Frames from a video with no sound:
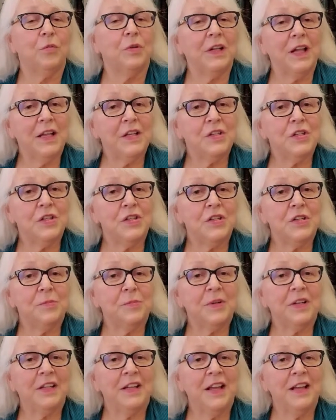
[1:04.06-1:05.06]

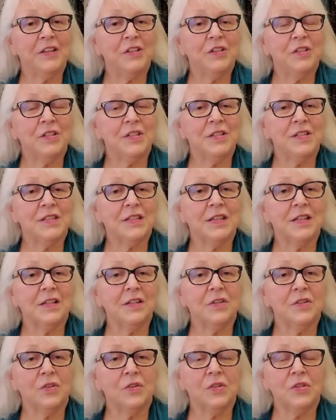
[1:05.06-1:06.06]
relationship connection
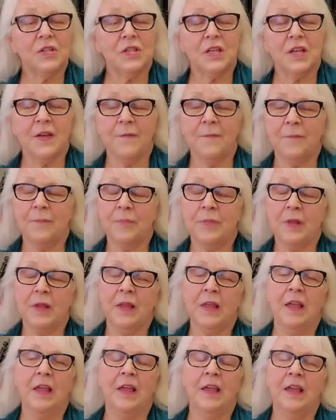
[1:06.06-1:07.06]
skills,
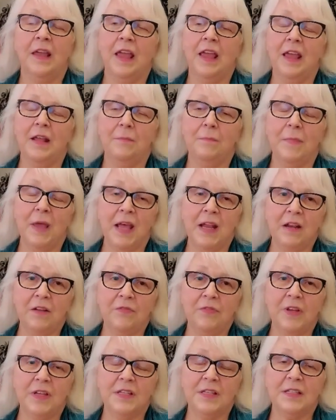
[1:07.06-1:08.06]
and
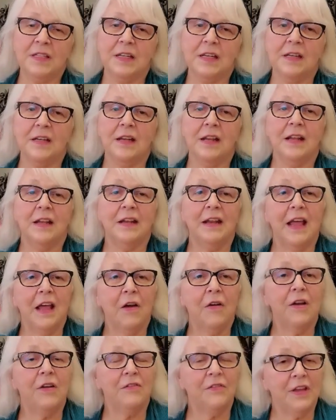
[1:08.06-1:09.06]
manifesting, and
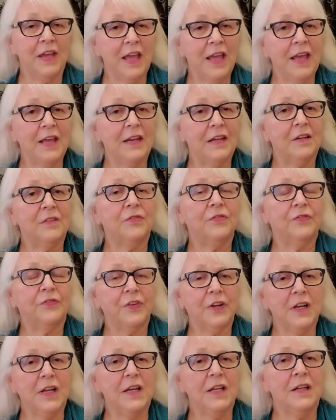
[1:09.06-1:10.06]
now have added
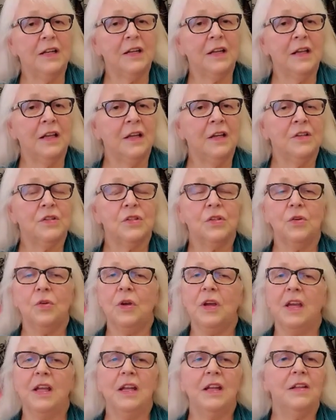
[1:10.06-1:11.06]
fun.
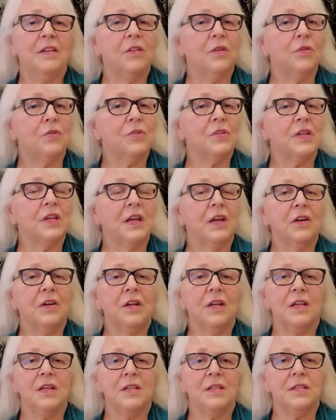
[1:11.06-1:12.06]
So any of those
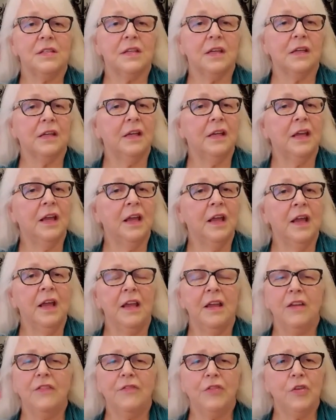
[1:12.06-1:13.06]
areas,
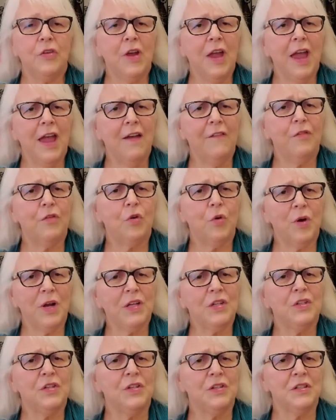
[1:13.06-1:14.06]
if you have
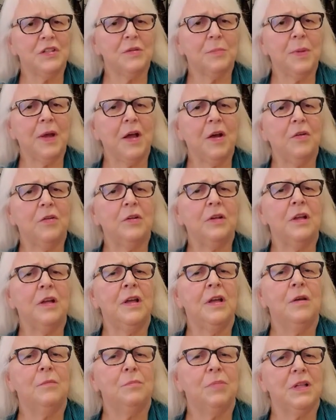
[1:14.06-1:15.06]
questions about,
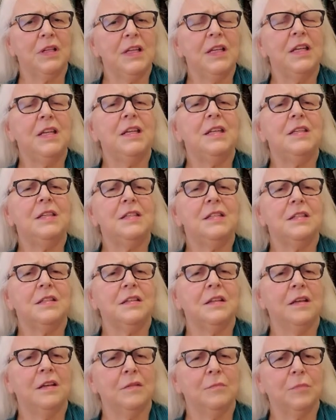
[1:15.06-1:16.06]

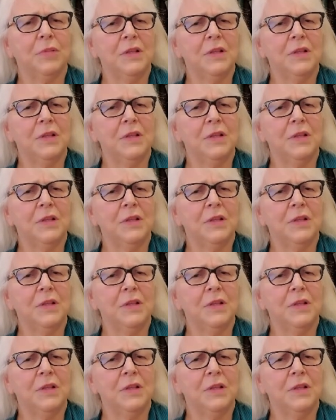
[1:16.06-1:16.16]
please